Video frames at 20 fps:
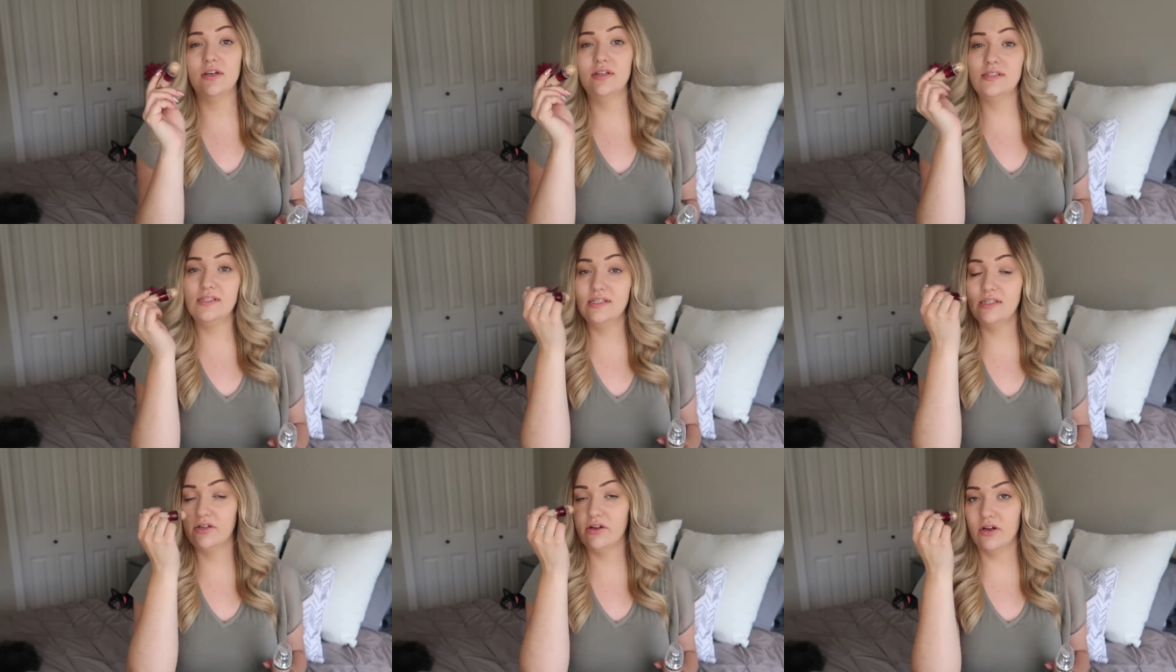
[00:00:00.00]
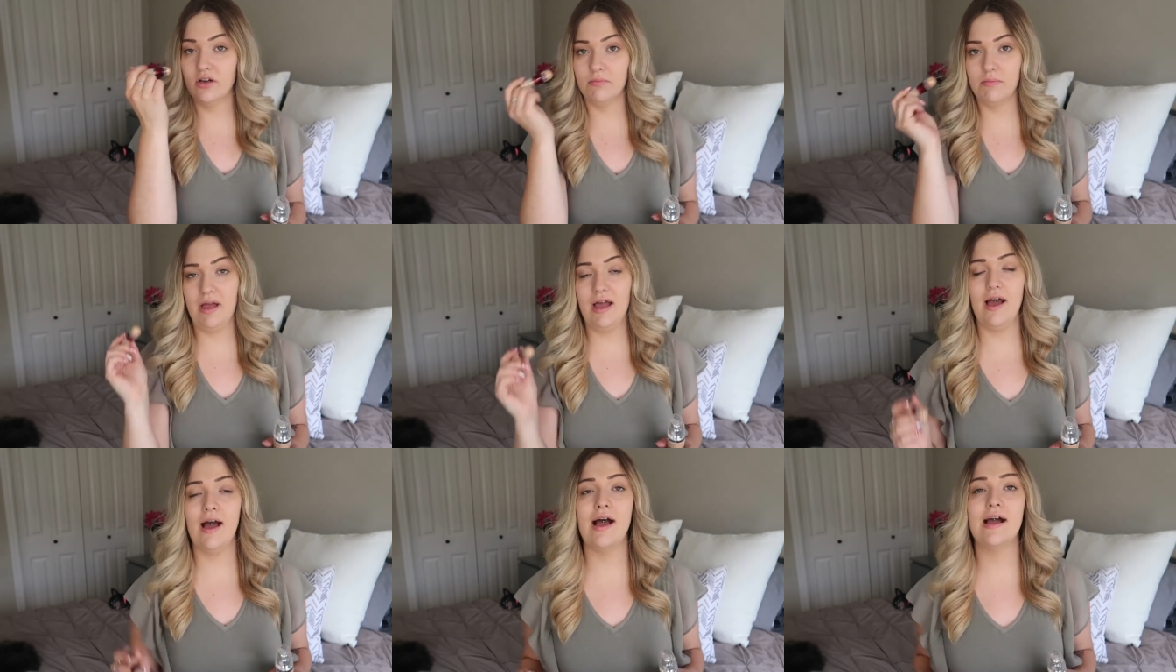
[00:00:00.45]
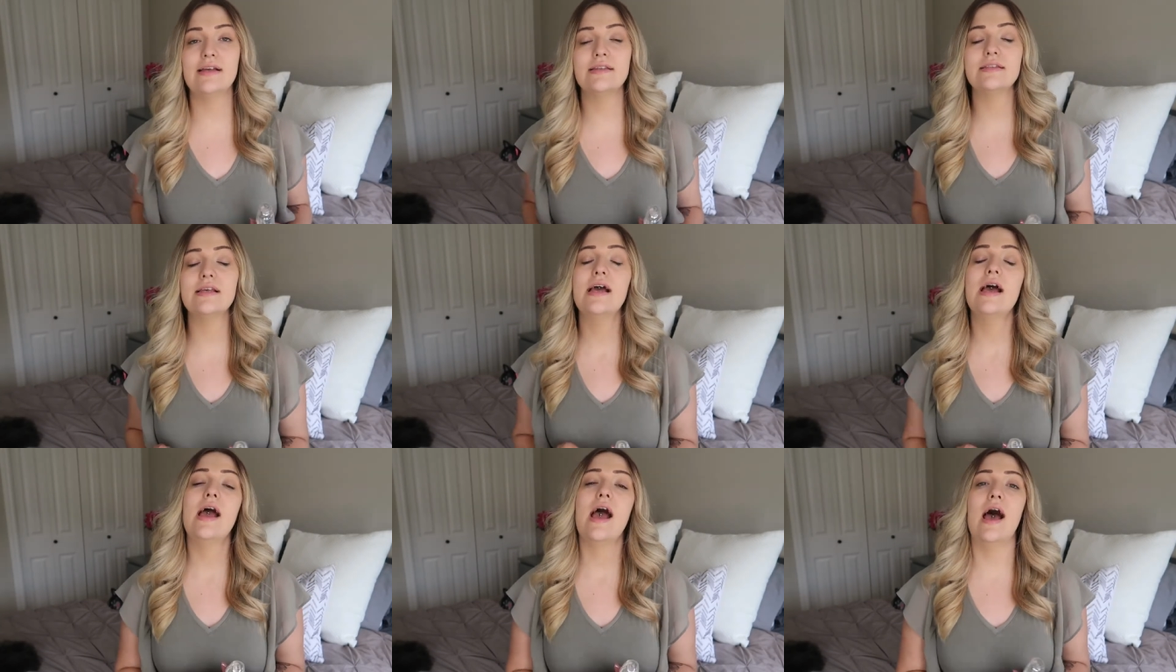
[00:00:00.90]
the concealer under my
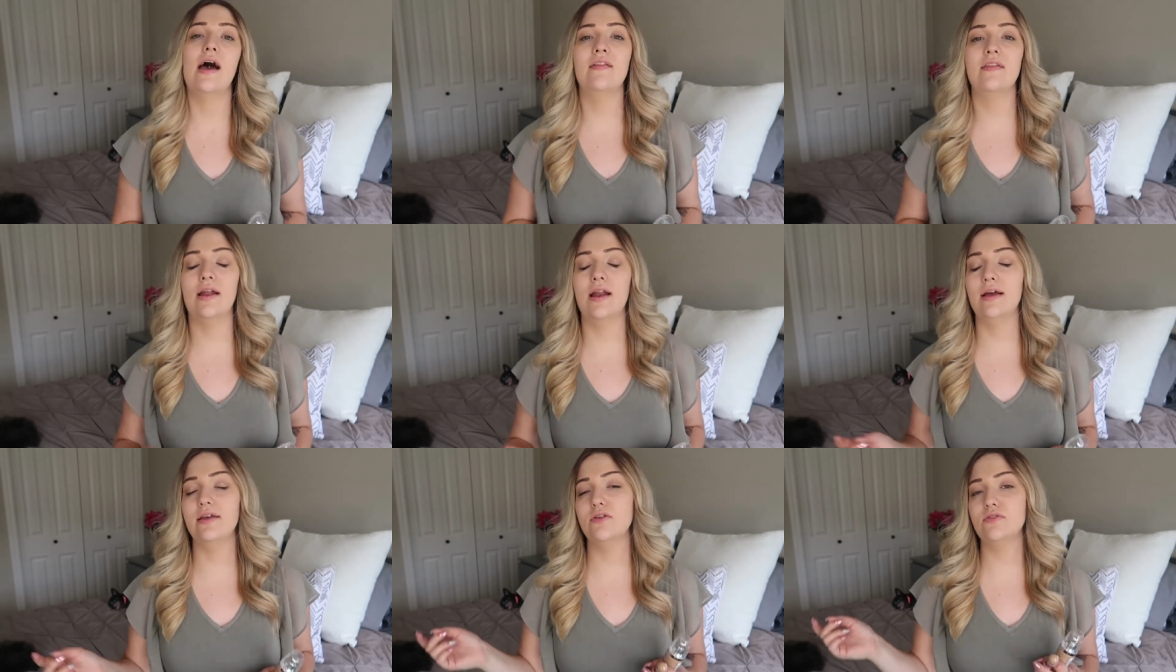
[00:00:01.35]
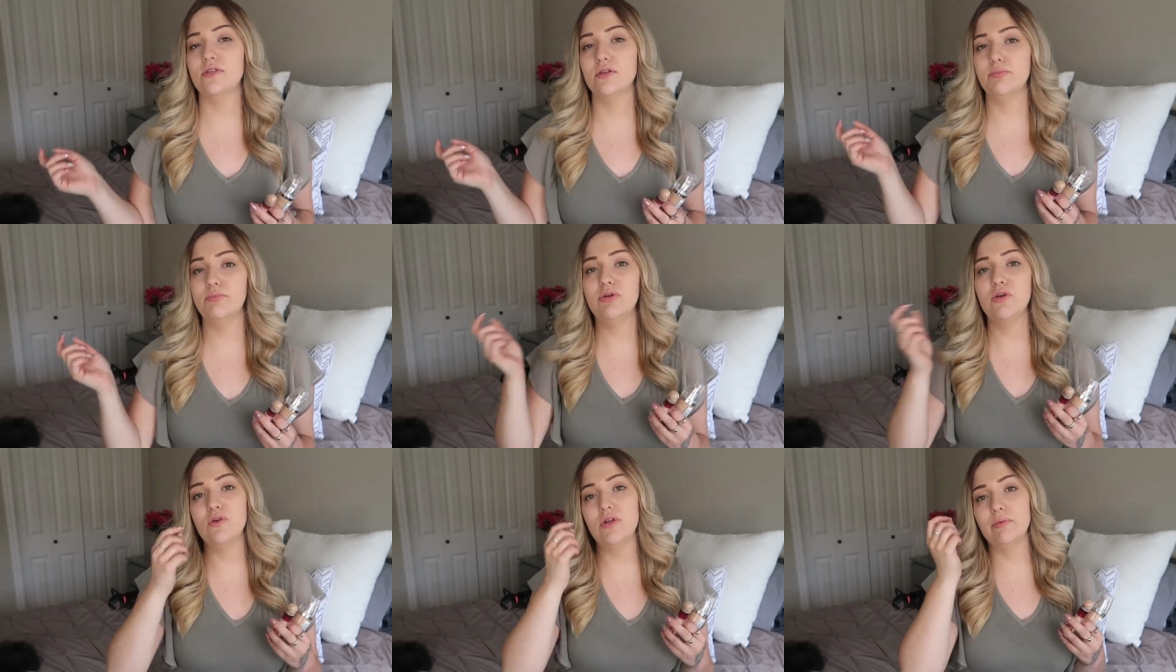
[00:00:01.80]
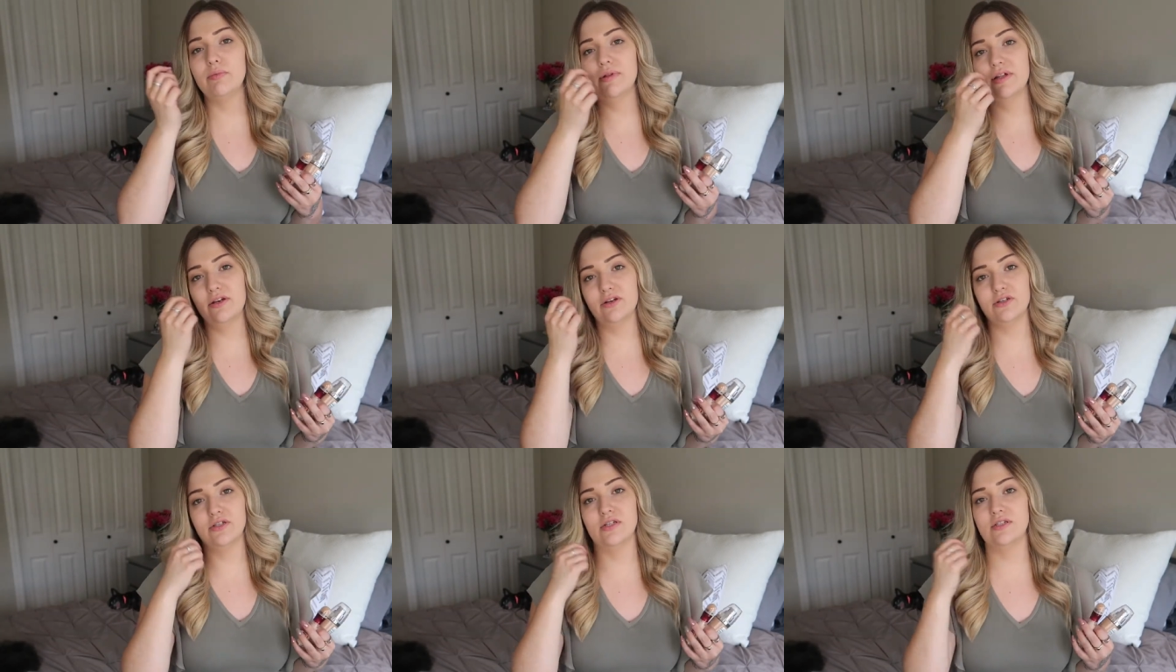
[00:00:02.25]
eyes, and then I use a beauty
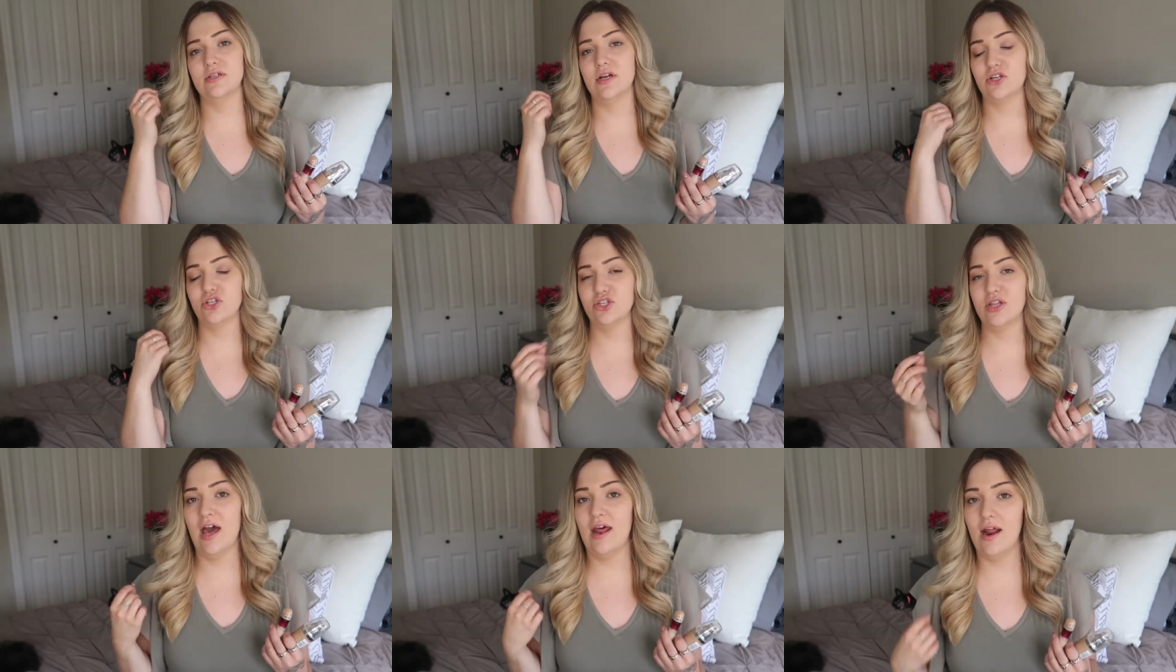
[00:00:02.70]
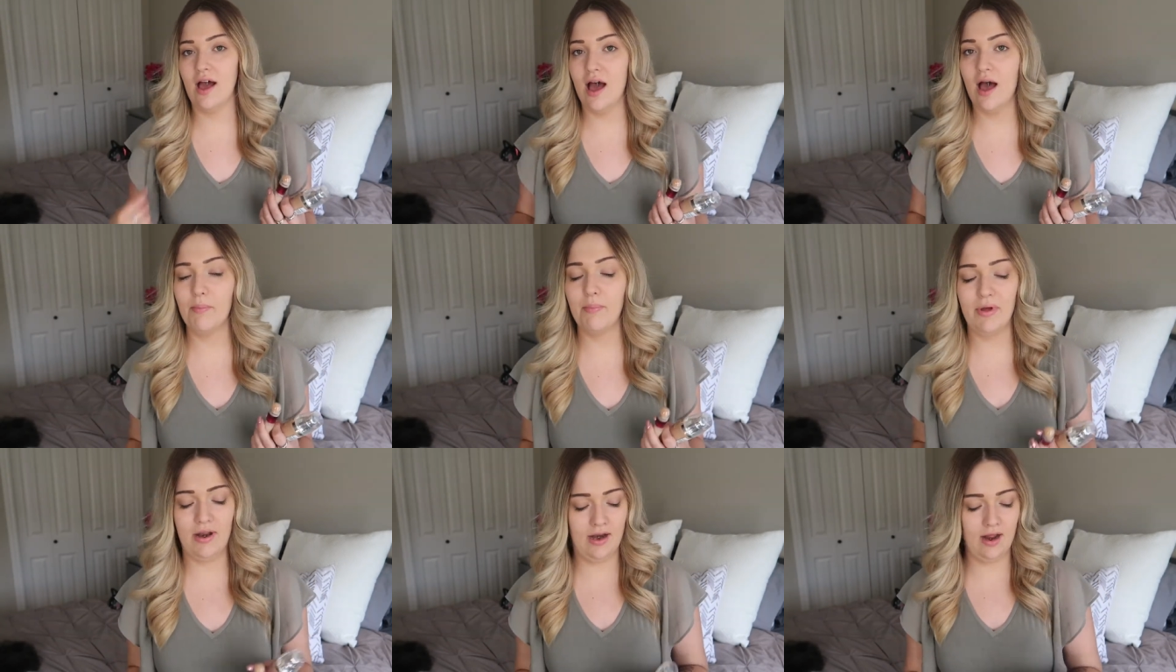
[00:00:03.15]
blender to touch that up,